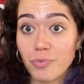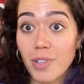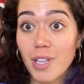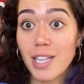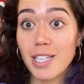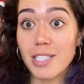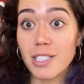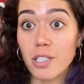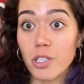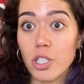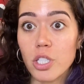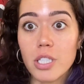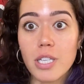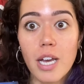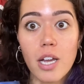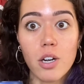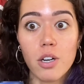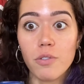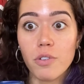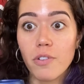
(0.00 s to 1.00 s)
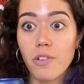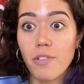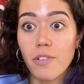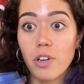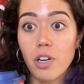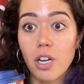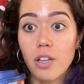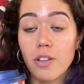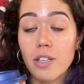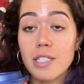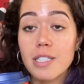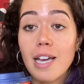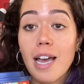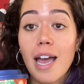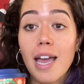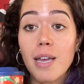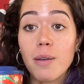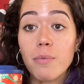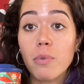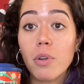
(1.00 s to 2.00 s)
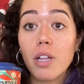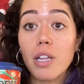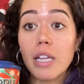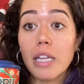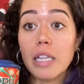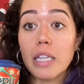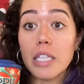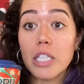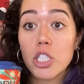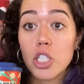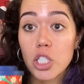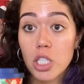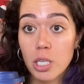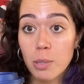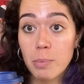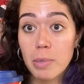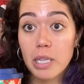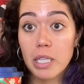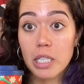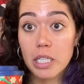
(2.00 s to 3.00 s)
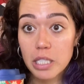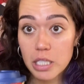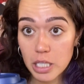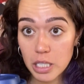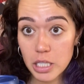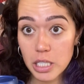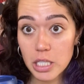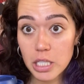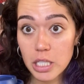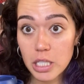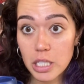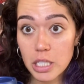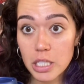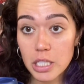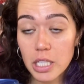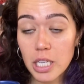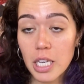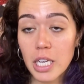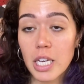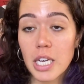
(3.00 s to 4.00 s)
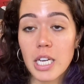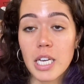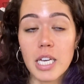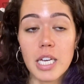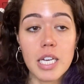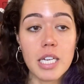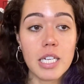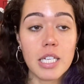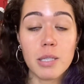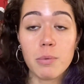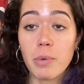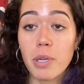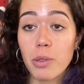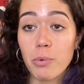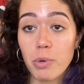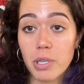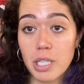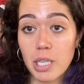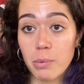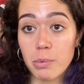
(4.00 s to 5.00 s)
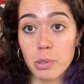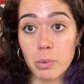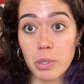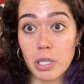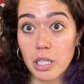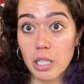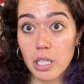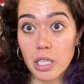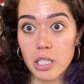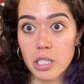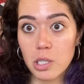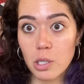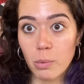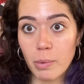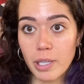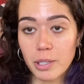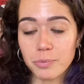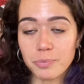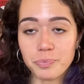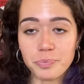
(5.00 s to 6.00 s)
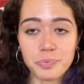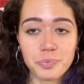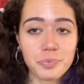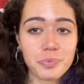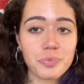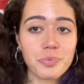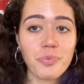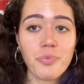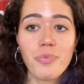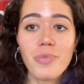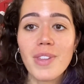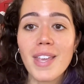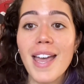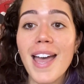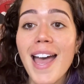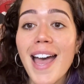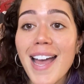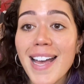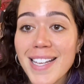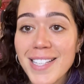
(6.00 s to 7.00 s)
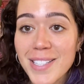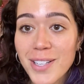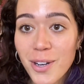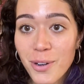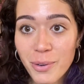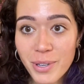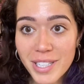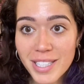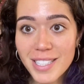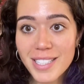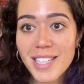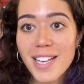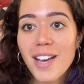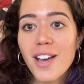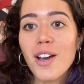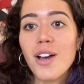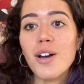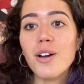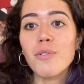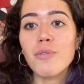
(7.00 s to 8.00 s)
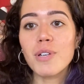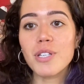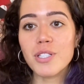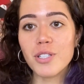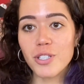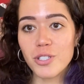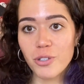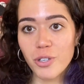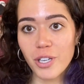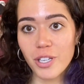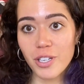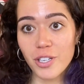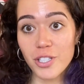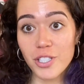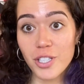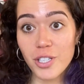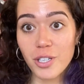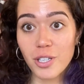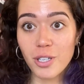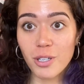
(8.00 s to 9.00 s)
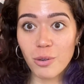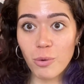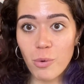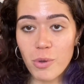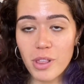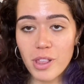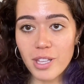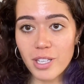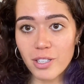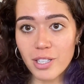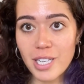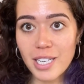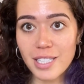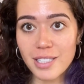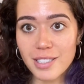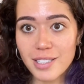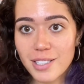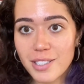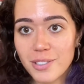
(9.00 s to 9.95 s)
It's delicious. I don't know if you've ever gotten this. I am legitimately addicted to these. Get them like 3 times a week, like it's so bad. As always, we start drinking our jitter with a little dance.